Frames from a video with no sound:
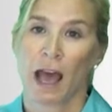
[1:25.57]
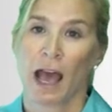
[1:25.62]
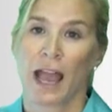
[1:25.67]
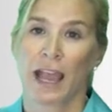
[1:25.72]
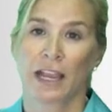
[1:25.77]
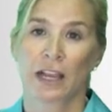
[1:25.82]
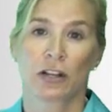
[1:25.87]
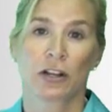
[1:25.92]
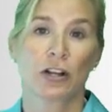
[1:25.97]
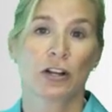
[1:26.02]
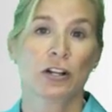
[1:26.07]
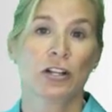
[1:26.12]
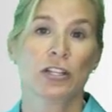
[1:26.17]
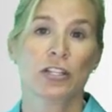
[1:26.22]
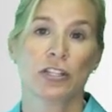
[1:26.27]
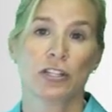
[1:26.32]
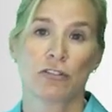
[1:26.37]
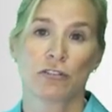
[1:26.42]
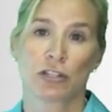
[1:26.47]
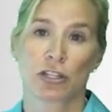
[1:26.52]
I
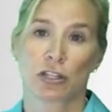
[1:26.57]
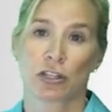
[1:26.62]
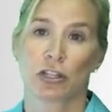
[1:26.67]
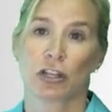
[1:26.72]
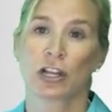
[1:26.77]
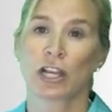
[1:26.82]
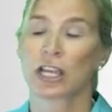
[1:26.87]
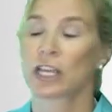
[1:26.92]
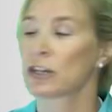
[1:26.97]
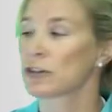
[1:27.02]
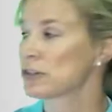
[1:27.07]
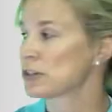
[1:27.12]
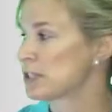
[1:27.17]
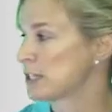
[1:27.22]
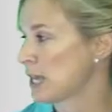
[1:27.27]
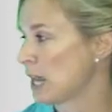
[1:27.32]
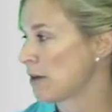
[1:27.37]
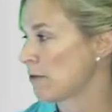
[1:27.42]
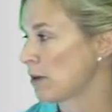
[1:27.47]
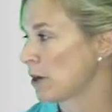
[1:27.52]
encourage you to look at your
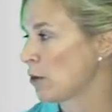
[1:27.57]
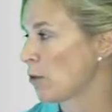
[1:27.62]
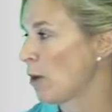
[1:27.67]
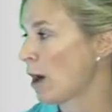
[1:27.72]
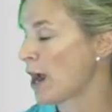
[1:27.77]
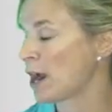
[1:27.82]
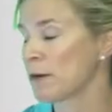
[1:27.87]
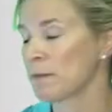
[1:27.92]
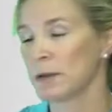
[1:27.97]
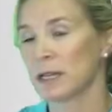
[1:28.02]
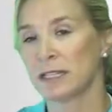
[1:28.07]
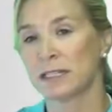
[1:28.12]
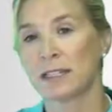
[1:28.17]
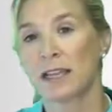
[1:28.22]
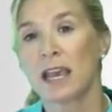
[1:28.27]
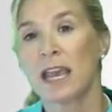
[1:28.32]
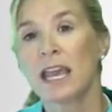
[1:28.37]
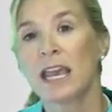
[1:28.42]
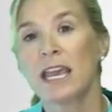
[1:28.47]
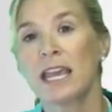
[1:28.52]
state requirements.
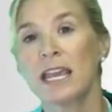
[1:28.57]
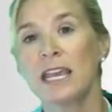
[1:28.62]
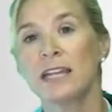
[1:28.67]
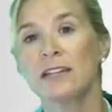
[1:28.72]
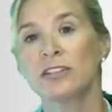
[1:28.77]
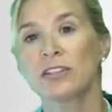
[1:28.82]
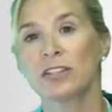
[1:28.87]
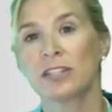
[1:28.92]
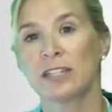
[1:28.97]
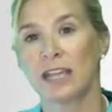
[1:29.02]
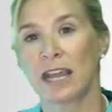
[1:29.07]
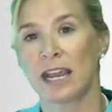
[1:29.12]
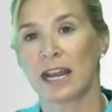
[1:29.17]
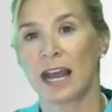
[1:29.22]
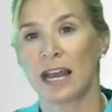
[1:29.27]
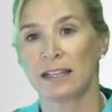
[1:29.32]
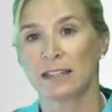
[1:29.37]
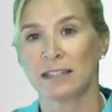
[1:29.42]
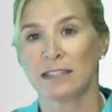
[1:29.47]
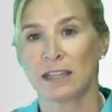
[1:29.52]
Each state
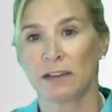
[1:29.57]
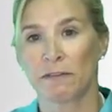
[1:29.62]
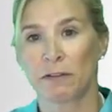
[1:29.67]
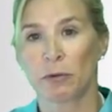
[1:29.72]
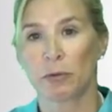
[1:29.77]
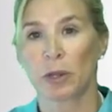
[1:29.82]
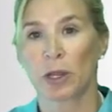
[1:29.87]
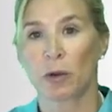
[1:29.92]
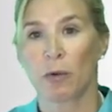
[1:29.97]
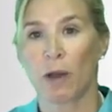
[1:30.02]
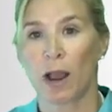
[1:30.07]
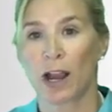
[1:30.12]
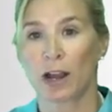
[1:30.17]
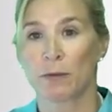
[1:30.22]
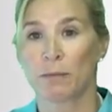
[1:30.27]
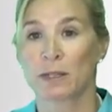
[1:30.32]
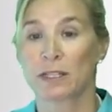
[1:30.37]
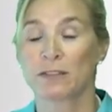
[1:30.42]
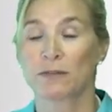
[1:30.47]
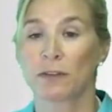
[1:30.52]
has different
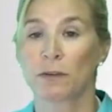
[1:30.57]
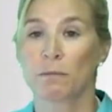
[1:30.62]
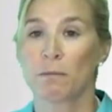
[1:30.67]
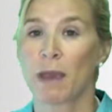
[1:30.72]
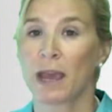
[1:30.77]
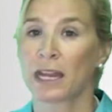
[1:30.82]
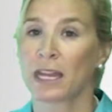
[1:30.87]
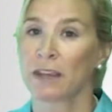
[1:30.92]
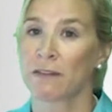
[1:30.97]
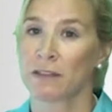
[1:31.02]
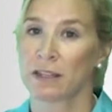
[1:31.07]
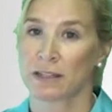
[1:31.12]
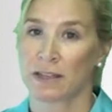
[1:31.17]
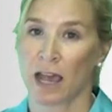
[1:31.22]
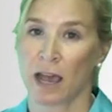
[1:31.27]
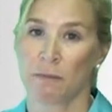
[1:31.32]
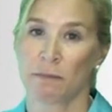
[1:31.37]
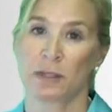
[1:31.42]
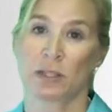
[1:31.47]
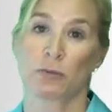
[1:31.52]
requirements for many of the
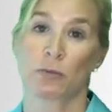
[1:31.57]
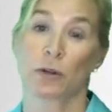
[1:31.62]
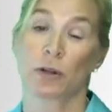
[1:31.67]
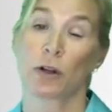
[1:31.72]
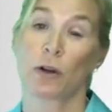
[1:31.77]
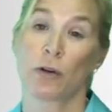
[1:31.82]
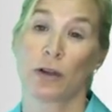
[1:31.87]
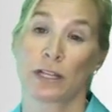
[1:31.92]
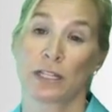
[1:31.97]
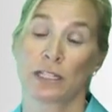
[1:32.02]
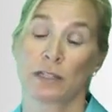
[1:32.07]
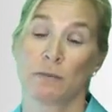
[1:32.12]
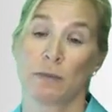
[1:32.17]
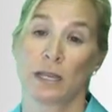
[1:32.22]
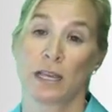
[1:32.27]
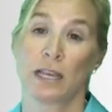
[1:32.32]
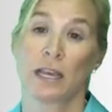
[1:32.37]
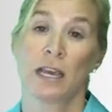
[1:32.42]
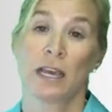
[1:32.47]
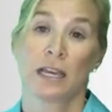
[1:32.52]
topics we're going to
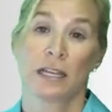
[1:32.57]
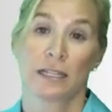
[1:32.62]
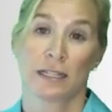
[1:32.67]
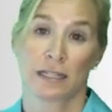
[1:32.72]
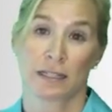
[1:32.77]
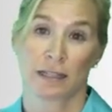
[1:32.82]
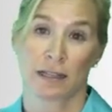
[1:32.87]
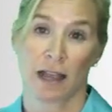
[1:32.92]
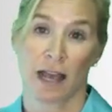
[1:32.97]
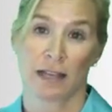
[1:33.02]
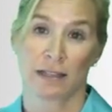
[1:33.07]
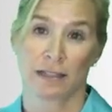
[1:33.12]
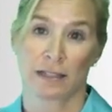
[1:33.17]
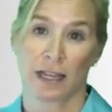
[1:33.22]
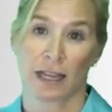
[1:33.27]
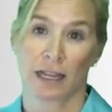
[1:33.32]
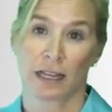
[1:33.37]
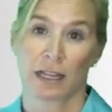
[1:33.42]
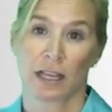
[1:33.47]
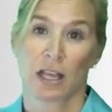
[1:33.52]
be
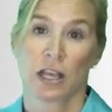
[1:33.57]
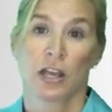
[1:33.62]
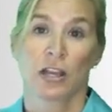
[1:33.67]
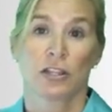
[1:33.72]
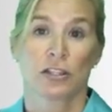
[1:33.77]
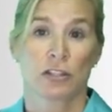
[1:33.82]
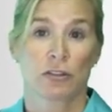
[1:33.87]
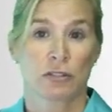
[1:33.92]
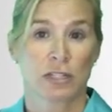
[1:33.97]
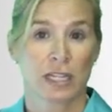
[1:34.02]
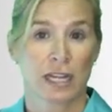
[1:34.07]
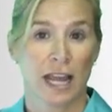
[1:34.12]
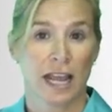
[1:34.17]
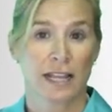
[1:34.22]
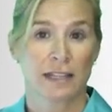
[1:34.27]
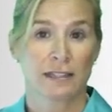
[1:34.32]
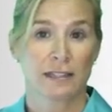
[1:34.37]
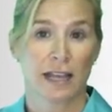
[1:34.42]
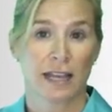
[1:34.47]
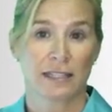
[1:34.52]
discussing. So
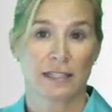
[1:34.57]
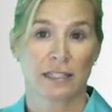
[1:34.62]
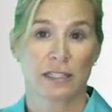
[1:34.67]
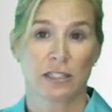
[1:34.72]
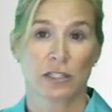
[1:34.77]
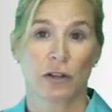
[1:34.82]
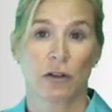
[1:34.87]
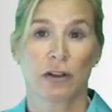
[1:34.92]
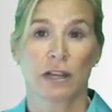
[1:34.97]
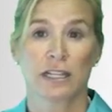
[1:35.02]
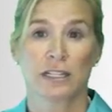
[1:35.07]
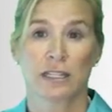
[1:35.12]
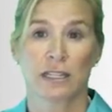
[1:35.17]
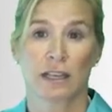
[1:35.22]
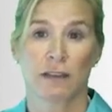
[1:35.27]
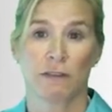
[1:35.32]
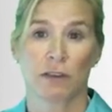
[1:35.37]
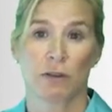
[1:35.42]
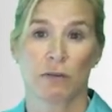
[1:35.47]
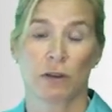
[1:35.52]
today's lesson is going to
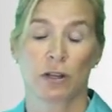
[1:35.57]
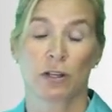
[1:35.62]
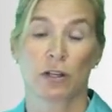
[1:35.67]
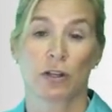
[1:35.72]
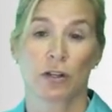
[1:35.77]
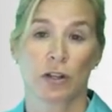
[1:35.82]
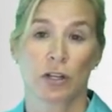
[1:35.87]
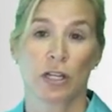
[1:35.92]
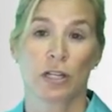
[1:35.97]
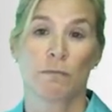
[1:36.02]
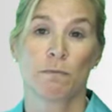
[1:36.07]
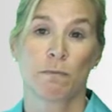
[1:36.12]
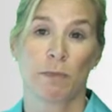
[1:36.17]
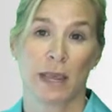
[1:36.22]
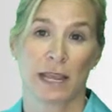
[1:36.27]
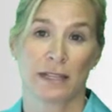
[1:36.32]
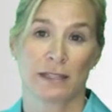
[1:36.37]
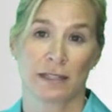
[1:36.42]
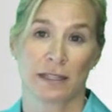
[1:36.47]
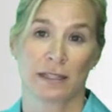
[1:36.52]
give you a good
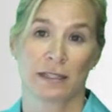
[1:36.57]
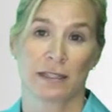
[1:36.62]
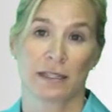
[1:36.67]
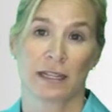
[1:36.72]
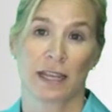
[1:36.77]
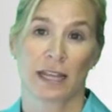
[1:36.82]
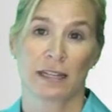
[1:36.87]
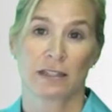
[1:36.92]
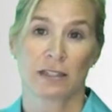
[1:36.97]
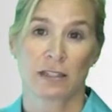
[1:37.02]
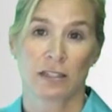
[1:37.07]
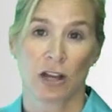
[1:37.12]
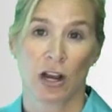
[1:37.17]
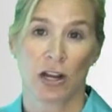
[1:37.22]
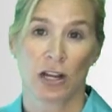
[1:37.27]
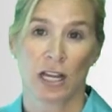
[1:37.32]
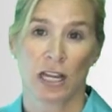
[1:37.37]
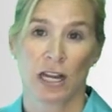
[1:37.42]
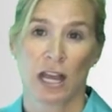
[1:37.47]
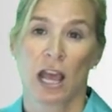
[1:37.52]
basis to get
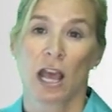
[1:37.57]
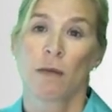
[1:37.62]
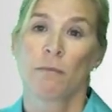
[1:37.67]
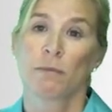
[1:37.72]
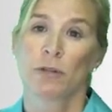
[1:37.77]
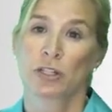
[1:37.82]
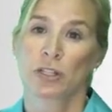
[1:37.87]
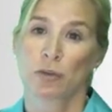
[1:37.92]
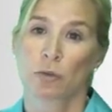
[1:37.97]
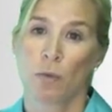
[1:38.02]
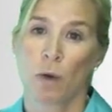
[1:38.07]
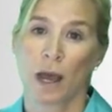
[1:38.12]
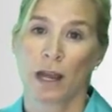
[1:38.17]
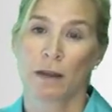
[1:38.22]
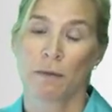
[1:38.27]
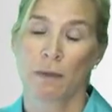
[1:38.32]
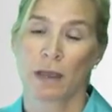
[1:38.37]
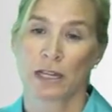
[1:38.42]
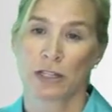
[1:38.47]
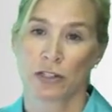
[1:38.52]
started, but you'll
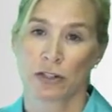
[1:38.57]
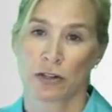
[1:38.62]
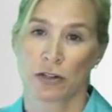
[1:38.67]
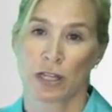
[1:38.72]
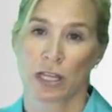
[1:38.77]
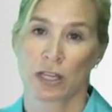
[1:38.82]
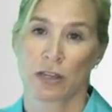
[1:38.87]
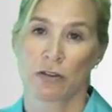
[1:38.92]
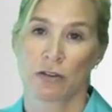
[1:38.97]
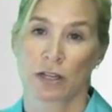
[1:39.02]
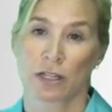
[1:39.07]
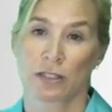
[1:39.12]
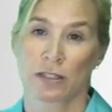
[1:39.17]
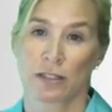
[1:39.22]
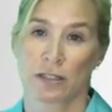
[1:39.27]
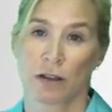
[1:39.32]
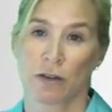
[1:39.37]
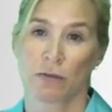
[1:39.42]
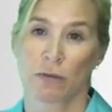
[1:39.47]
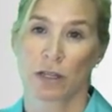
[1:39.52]
want to make sure that you
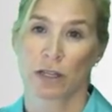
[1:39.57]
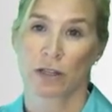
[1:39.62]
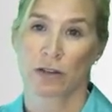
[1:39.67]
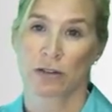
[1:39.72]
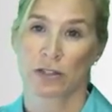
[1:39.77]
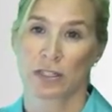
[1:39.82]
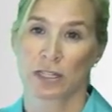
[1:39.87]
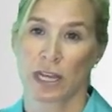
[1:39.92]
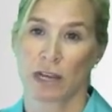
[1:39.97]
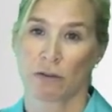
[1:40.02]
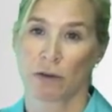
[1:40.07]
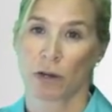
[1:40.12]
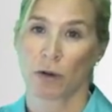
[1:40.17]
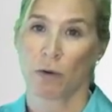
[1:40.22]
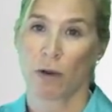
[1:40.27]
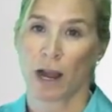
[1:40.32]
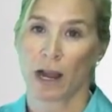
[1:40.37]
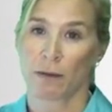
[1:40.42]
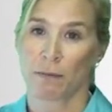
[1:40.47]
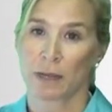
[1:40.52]
consult with your state
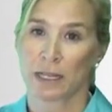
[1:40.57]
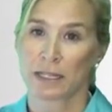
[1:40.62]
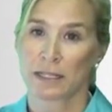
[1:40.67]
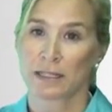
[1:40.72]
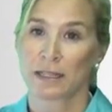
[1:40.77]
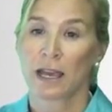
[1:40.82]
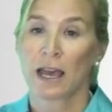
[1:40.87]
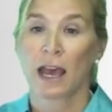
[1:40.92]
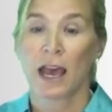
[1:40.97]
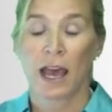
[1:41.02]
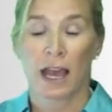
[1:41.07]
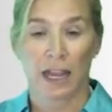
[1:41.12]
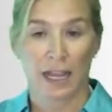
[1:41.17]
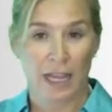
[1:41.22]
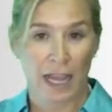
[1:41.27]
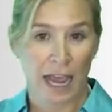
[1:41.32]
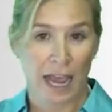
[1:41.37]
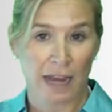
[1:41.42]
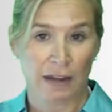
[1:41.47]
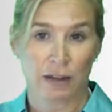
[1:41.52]
requirements.
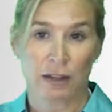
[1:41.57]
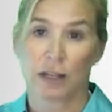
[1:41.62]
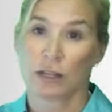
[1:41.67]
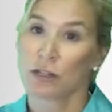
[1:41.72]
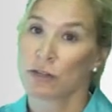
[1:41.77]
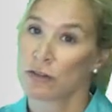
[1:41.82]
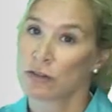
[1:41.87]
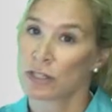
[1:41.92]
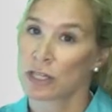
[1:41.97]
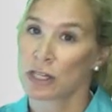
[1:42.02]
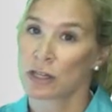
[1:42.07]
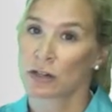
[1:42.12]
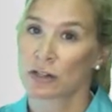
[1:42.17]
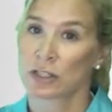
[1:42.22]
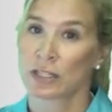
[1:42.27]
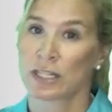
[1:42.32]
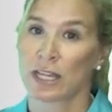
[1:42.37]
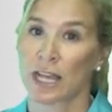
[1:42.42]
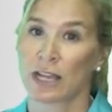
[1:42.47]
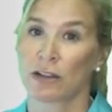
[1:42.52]
Again, using your
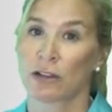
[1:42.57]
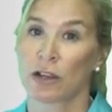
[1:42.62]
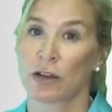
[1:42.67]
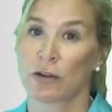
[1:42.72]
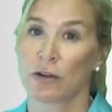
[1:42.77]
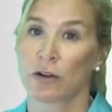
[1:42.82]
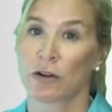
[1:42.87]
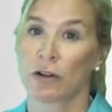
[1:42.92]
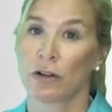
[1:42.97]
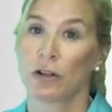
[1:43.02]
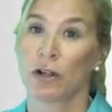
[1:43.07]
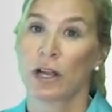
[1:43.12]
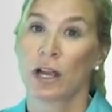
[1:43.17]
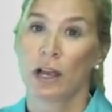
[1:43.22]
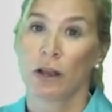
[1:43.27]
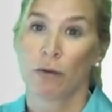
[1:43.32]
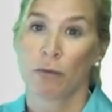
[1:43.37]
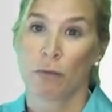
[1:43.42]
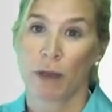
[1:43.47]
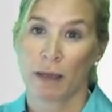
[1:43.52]
state local
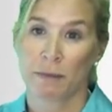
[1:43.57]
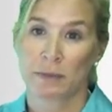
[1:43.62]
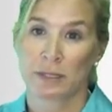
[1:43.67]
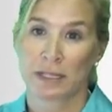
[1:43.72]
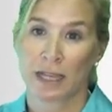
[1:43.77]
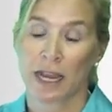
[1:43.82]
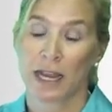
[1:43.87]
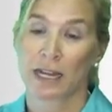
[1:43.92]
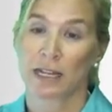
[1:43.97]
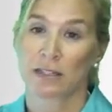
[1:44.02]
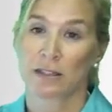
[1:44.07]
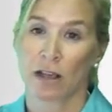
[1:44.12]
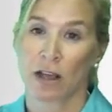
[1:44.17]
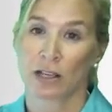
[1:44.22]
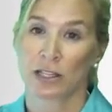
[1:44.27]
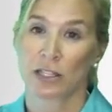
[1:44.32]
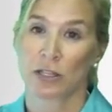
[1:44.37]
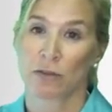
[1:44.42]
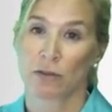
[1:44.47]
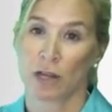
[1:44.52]
website is
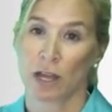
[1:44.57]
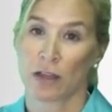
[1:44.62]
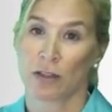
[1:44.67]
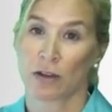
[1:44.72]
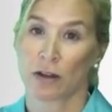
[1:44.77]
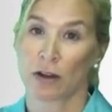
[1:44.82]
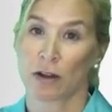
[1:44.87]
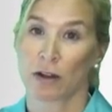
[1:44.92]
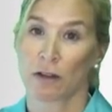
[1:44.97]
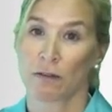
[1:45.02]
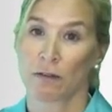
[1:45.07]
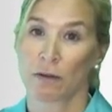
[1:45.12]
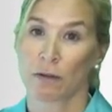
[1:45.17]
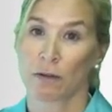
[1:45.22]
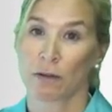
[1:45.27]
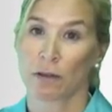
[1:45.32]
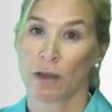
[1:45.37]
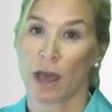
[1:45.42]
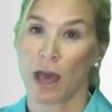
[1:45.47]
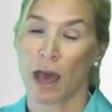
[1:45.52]
also another
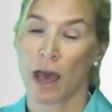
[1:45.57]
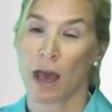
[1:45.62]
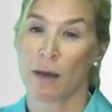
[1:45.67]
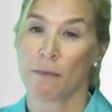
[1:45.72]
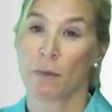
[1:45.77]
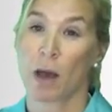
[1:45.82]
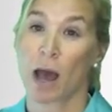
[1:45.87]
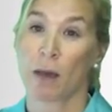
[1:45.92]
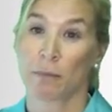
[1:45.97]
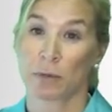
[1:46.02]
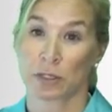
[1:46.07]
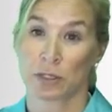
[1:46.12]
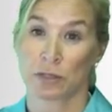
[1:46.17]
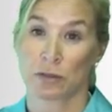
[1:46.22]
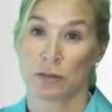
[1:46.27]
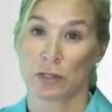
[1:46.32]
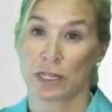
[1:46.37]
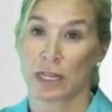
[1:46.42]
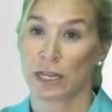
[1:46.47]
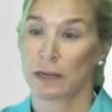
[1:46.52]

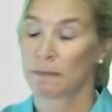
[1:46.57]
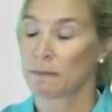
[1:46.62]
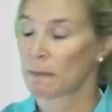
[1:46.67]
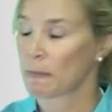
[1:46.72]
opportunity.